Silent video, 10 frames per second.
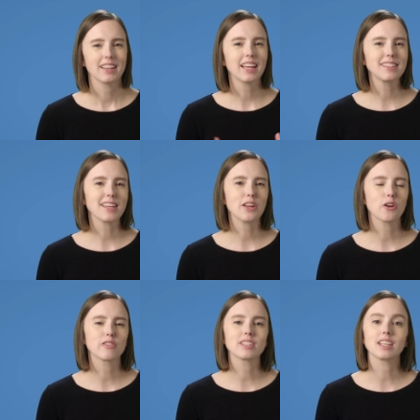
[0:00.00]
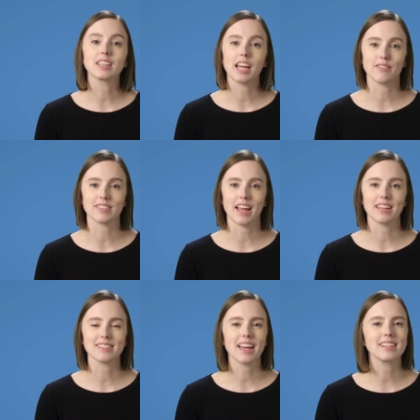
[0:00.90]
Let's head over to life
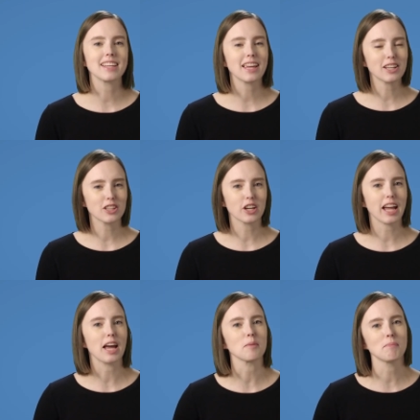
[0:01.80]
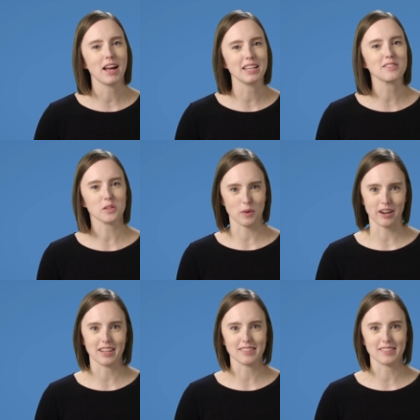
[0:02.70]
science and take a look at a Punnett square